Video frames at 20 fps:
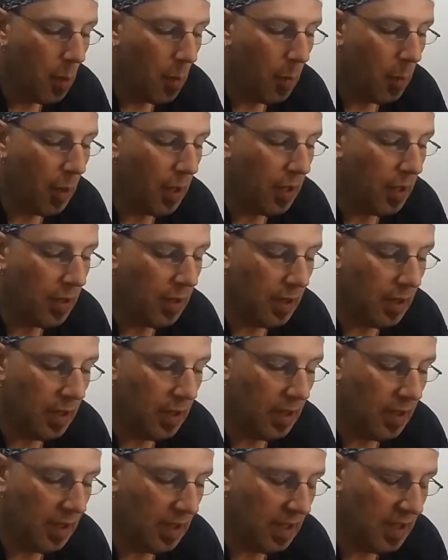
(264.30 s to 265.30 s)
but
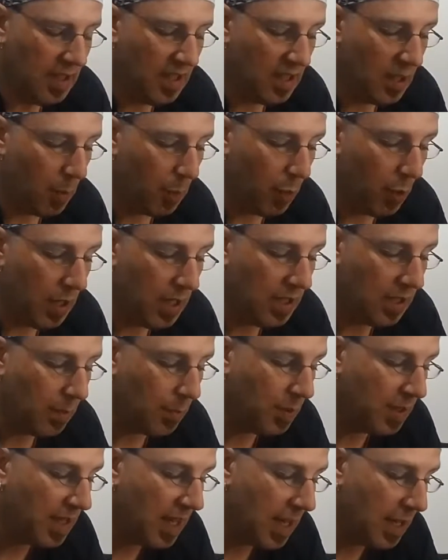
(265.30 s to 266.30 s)
this is a pretty
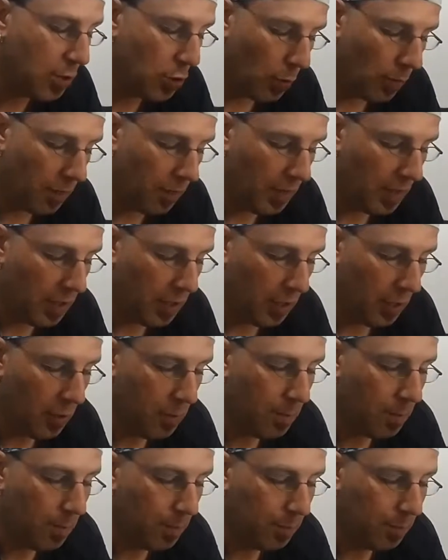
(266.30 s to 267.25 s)
substantial figure.